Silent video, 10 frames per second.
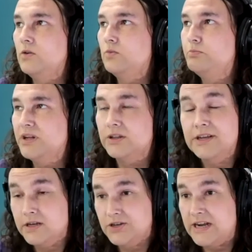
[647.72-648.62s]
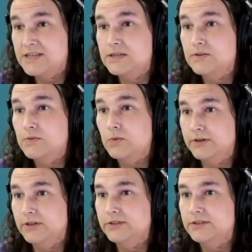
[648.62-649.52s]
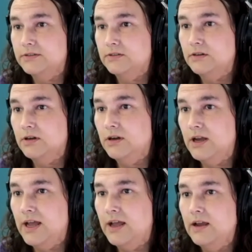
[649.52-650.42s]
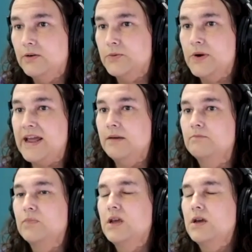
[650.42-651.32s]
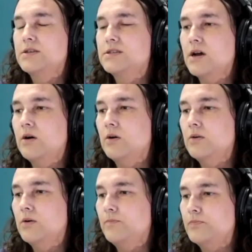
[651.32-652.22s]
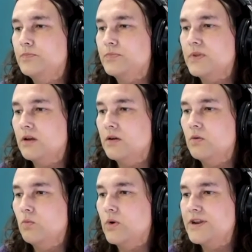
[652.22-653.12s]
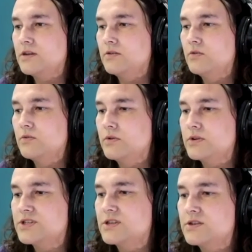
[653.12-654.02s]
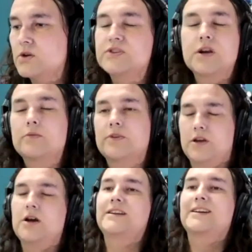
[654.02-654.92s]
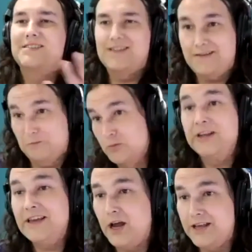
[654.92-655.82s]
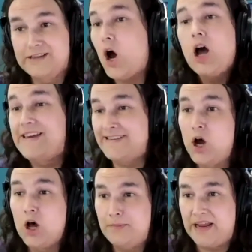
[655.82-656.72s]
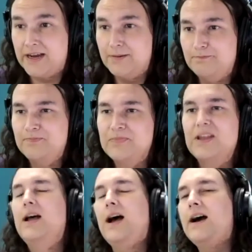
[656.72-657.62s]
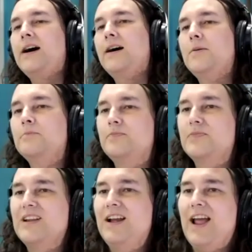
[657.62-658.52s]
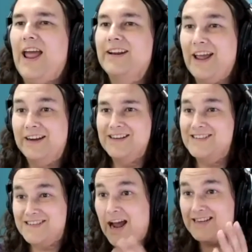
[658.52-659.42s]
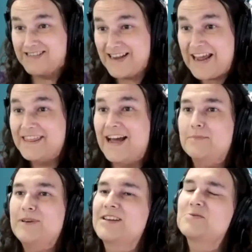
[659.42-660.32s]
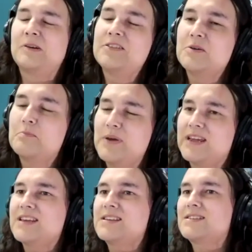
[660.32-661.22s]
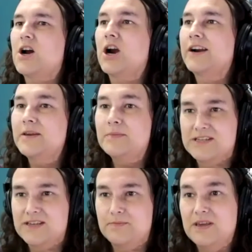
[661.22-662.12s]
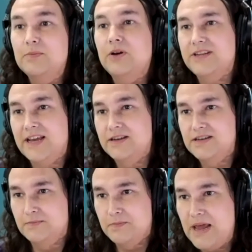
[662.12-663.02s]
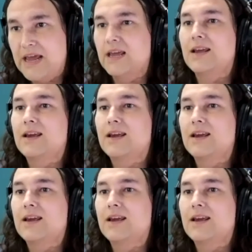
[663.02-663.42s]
building a just world, right? So when you start with a context that really it's all made up. And I say that because one of the biggest arguments that people tend to make,